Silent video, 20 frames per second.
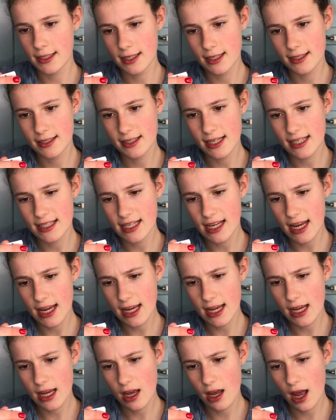It's a
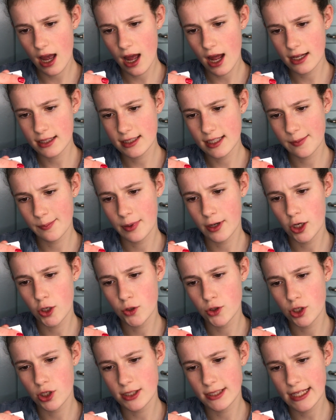City
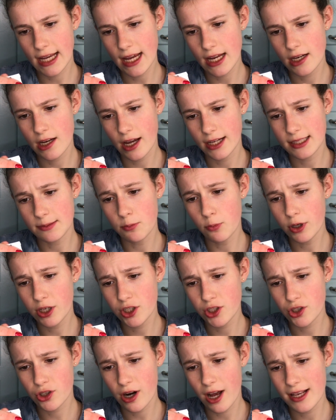Anti-Pollutant Day and Night
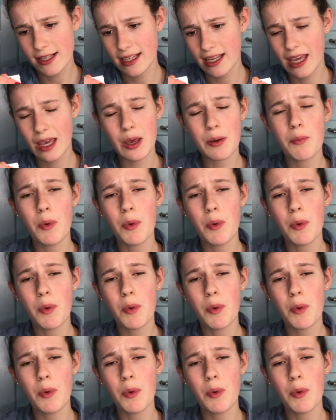Moisturizing